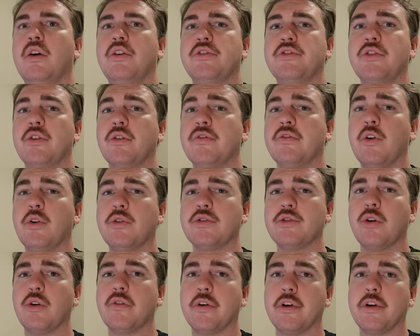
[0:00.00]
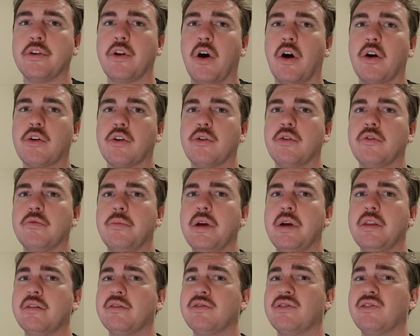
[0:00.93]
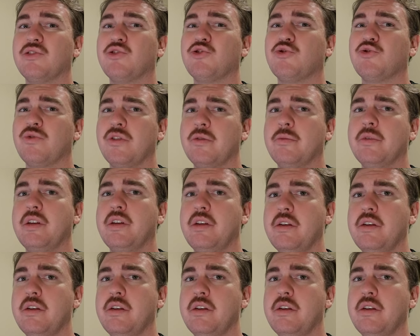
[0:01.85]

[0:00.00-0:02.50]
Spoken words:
So the folks over at Docker have made this extremely